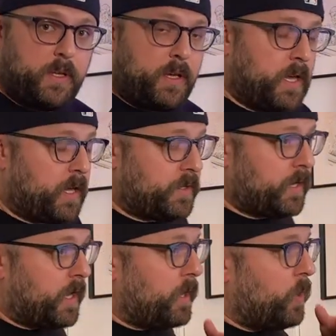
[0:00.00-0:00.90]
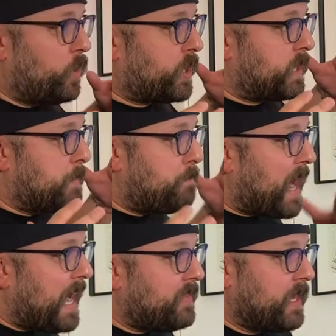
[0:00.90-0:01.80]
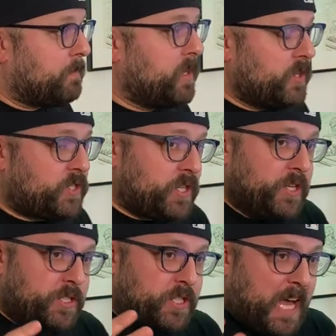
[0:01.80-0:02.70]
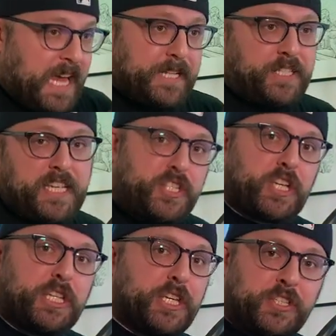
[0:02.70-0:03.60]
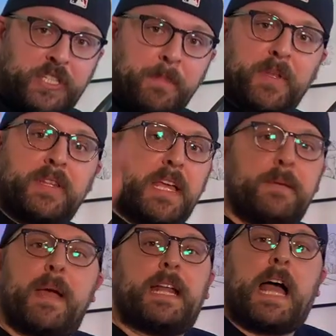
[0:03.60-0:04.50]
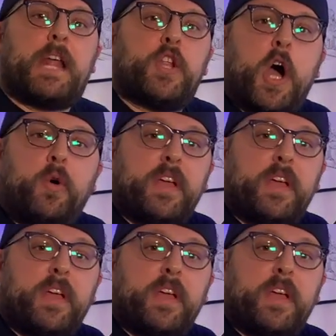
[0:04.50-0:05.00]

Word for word: And uh, we're going to combine them to, to kind of teach you a little something that you may not know.